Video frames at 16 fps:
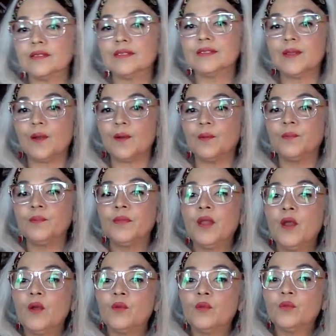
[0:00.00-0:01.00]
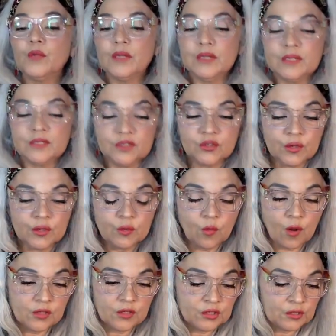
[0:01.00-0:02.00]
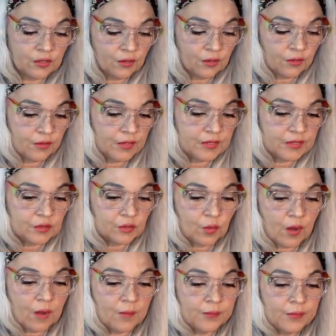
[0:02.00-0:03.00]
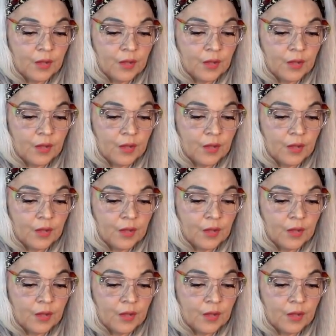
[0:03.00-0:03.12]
So really enjoy watching her as well.